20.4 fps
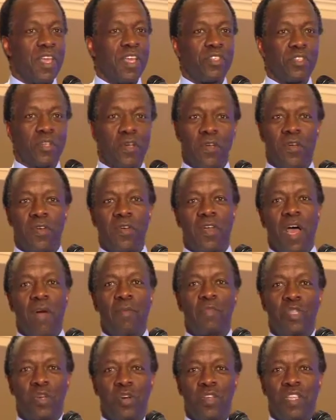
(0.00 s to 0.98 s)
So I'm
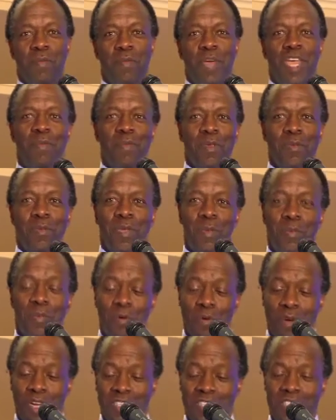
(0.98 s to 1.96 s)
sure there may be people
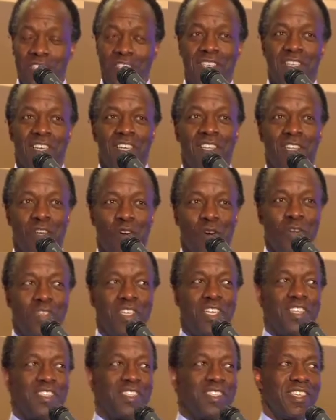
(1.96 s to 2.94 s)
who are sitting in the
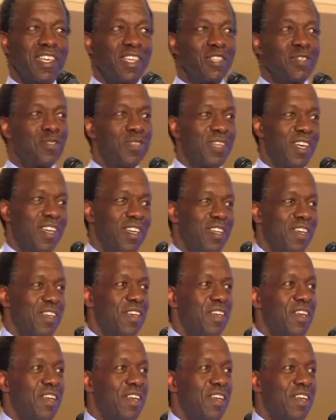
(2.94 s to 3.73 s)
audience here today